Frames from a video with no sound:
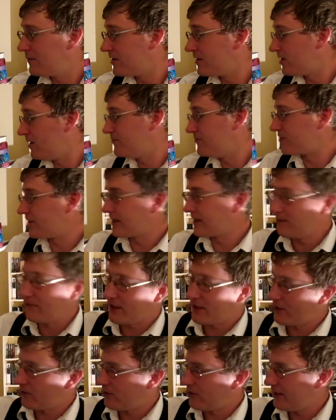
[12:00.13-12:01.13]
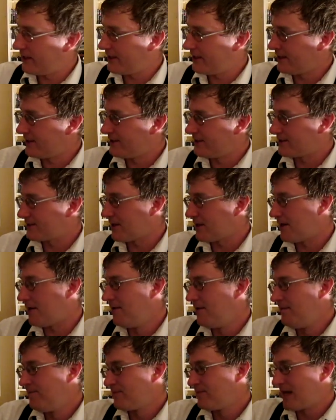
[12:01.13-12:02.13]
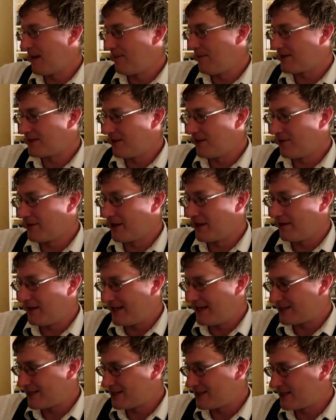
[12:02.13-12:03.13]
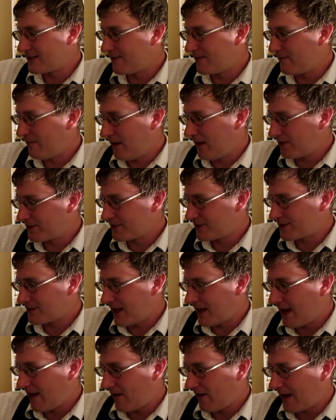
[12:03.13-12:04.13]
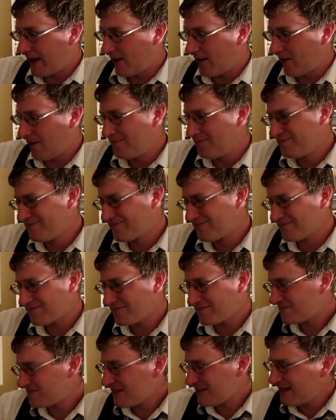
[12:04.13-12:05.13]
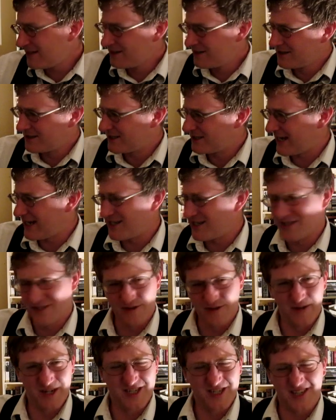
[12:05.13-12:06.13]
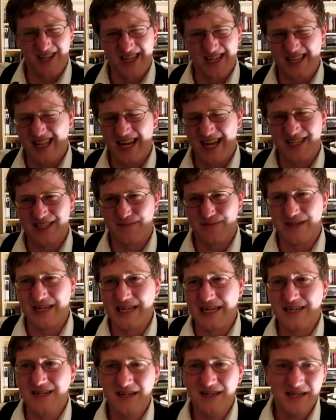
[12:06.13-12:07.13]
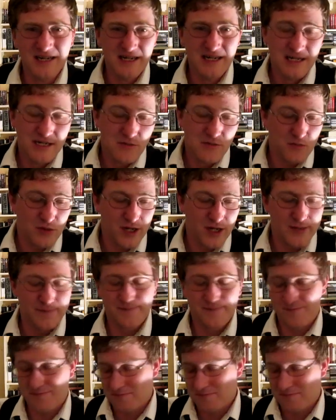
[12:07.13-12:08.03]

beer I'm drinking, by the way, is Matilda. It says it's a Belgian-style ale. It doesn't taste too much like that to me, but